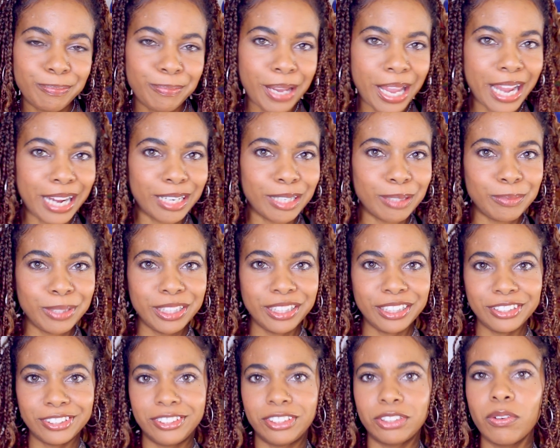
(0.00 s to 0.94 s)
back up in
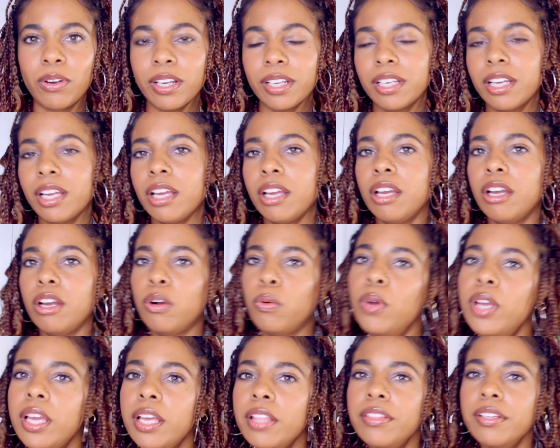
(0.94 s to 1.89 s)
this joint
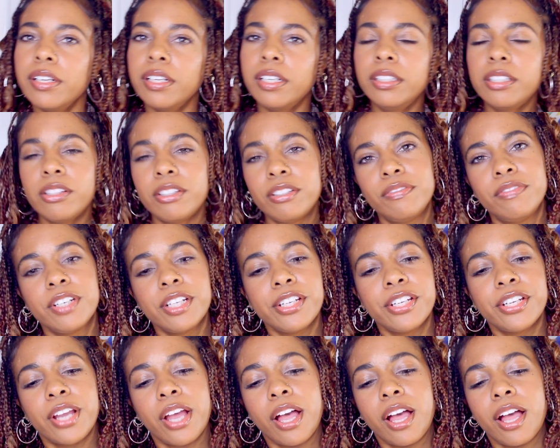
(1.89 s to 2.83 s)
with another
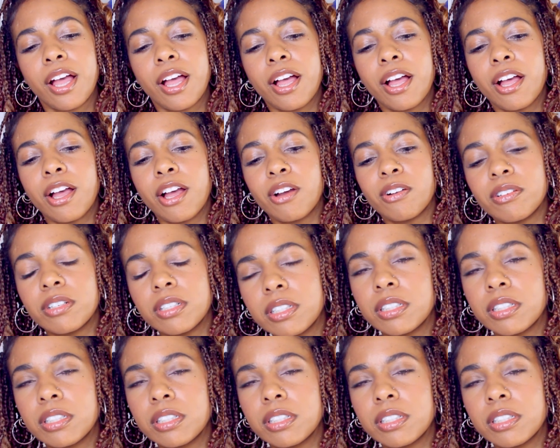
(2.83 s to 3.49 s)
video.